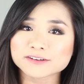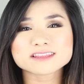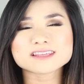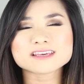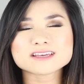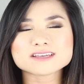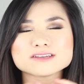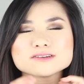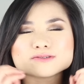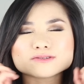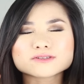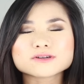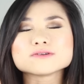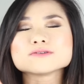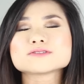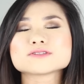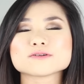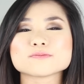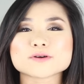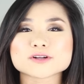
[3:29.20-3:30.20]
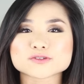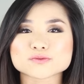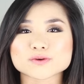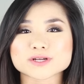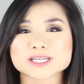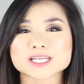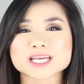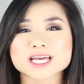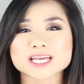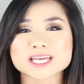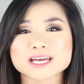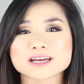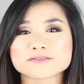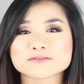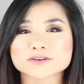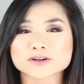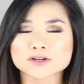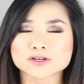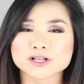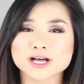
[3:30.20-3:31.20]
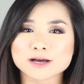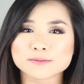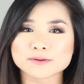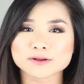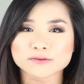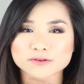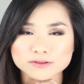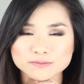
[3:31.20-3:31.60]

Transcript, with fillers: Thank you so, so much, Whitney, again for collabing